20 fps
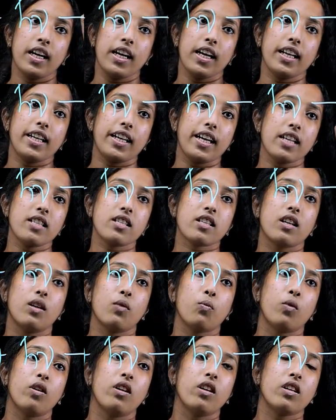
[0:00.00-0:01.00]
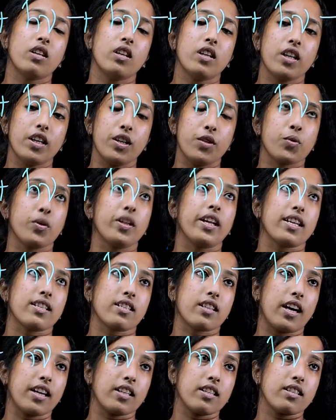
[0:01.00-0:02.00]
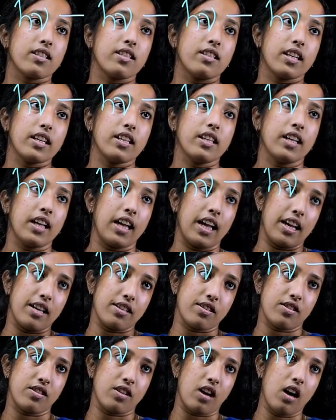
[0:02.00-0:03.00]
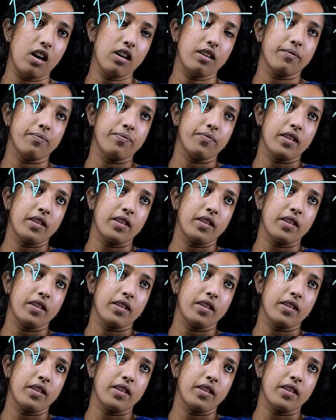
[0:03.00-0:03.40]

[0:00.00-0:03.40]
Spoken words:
It gets converted into an excited state A star,